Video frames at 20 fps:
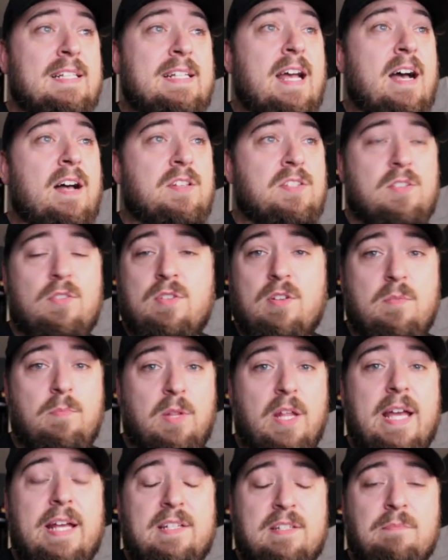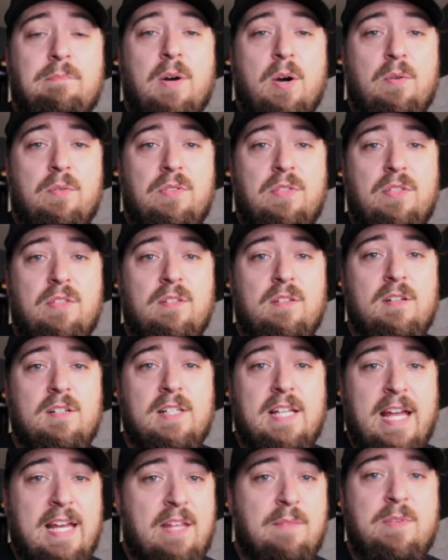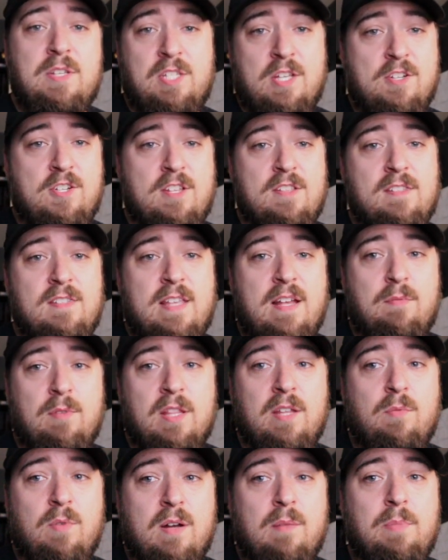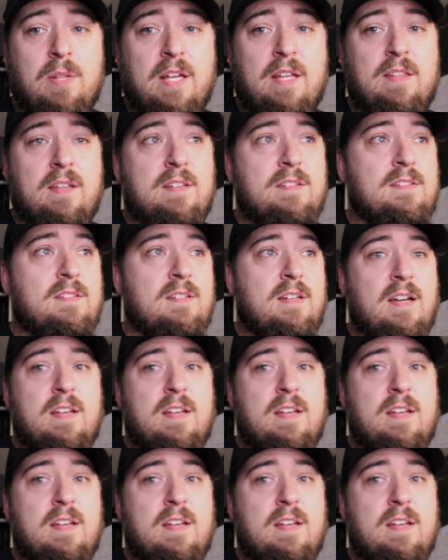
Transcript: Yeah, so they're playing to both. Any musicians that really want to play these.